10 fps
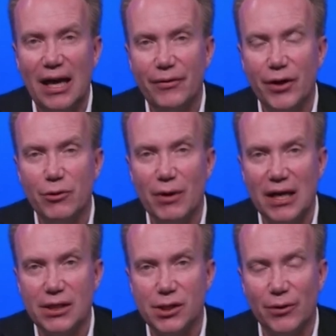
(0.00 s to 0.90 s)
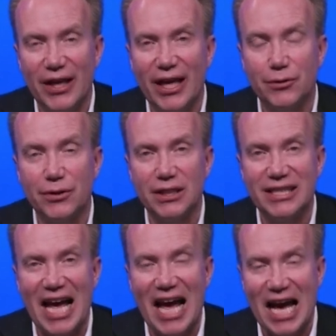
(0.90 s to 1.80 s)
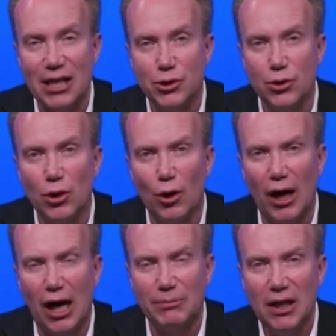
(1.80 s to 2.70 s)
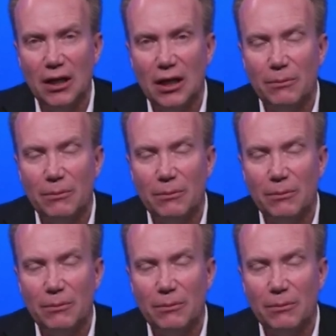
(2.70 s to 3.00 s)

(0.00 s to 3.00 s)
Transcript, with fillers: and the US. So the interest has to go up.